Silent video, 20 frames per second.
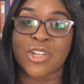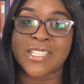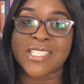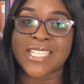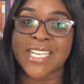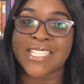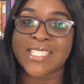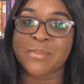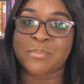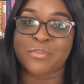
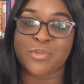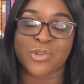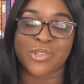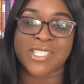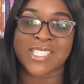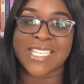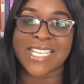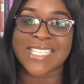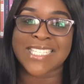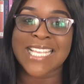content
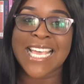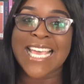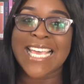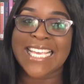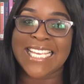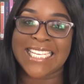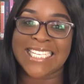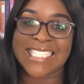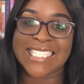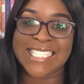process
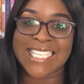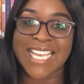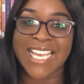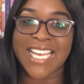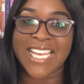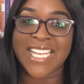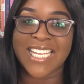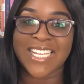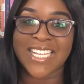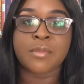
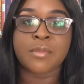easier.